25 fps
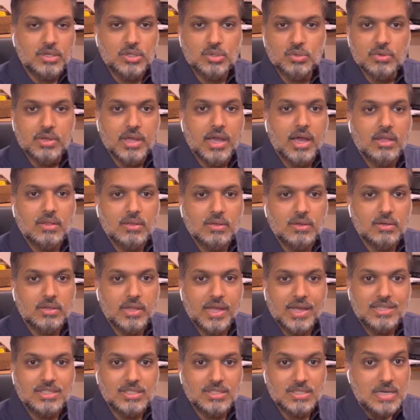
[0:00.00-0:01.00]
it together,
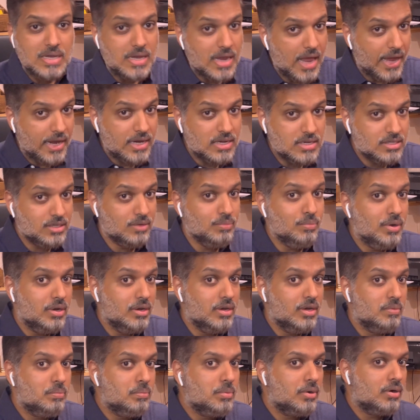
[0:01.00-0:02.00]
that's 90
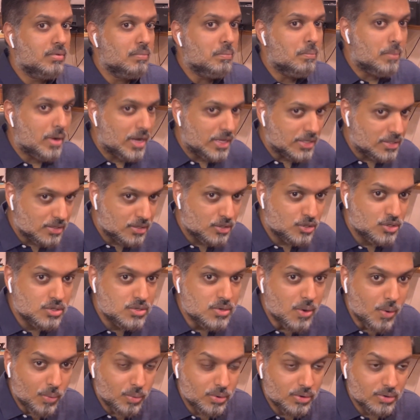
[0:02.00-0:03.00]
million per month
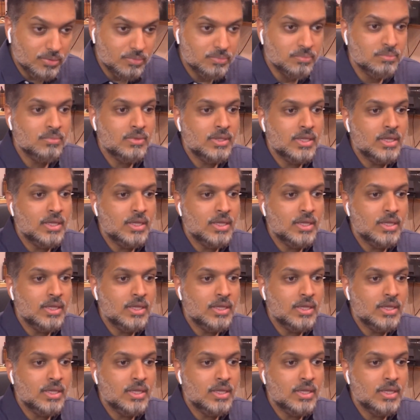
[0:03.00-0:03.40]
total.